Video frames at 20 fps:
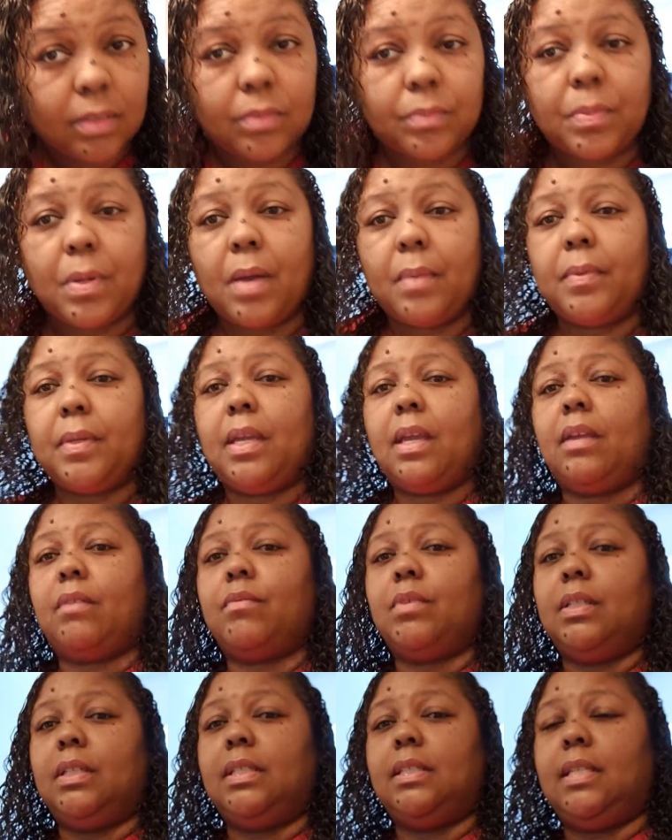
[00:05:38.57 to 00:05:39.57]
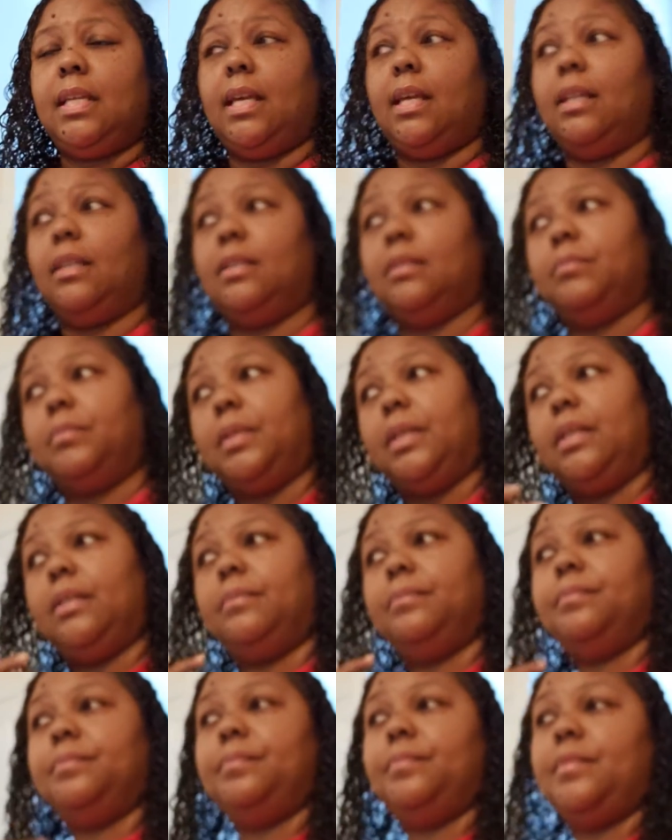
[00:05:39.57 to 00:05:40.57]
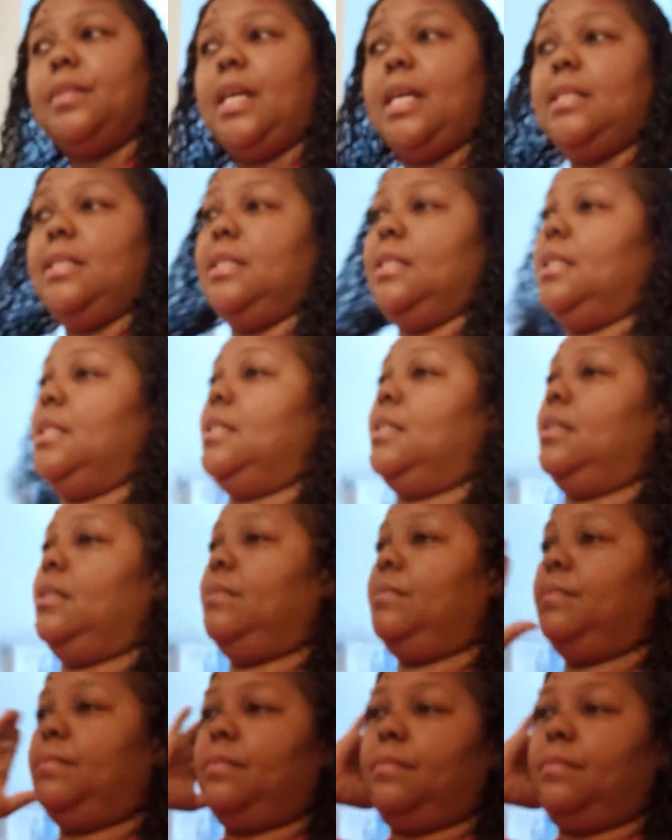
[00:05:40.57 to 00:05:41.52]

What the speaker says: Probably can't really tell it, but I see it.